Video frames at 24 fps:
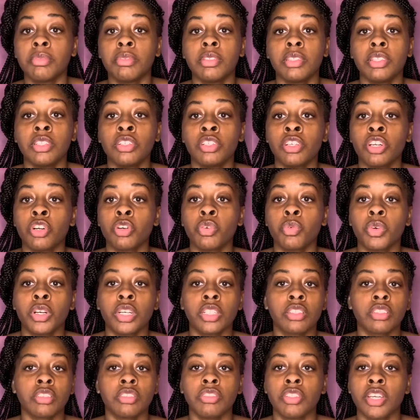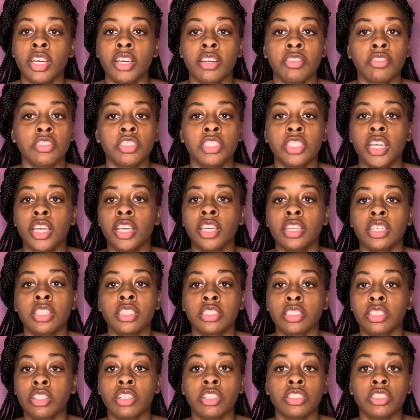You know, whether you have check-ins or